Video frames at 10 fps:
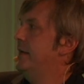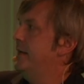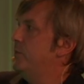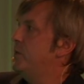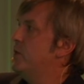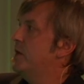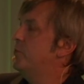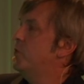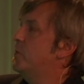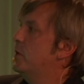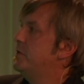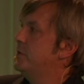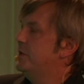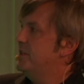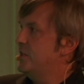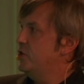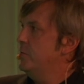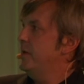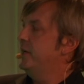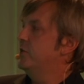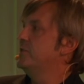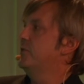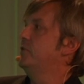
that we want to promote to decision makers for